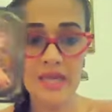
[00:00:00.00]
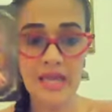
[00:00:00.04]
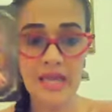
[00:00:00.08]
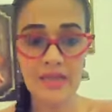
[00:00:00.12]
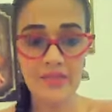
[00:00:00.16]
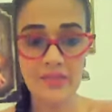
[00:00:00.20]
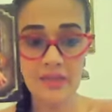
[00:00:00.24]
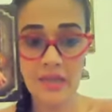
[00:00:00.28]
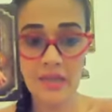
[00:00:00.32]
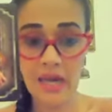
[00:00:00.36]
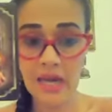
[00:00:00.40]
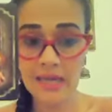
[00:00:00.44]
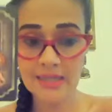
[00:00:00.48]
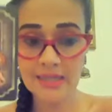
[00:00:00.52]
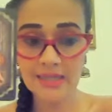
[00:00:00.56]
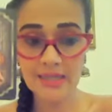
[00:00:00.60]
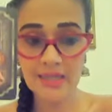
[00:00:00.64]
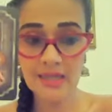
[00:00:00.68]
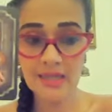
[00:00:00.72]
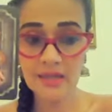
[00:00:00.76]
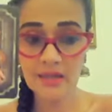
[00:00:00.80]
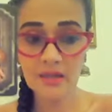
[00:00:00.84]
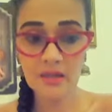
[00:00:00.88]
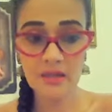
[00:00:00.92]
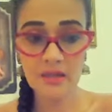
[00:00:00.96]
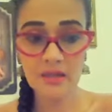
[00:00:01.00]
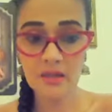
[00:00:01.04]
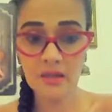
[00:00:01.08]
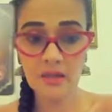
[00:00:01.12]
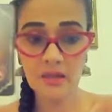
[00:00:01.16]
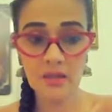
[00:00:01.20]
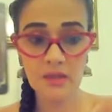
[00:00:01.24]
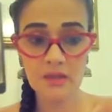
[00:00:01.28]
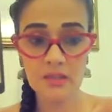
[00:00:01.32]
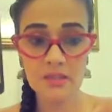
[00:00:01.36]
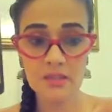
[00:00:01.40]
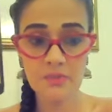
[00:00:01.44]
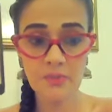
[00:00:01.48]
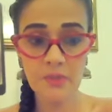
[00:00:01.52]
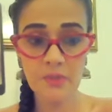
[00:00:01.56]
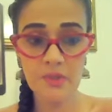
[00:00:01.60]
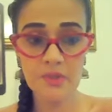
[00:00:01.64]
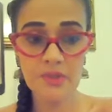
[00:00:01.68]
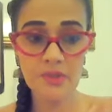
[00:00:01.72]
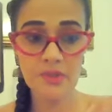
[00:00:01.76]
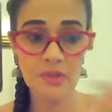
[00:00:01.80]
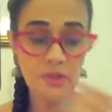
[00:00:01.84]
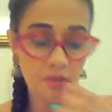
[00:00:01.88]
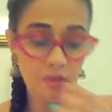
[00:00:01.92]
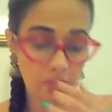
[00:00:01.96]
And I think this
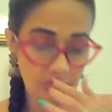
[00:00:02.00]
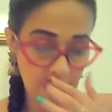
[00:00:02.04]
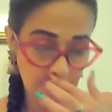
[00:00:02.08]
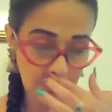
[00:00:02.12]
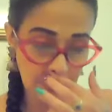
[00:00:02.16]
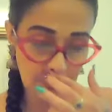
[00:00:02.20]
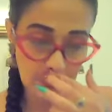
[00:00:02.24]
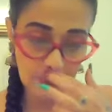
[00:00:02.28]
person could,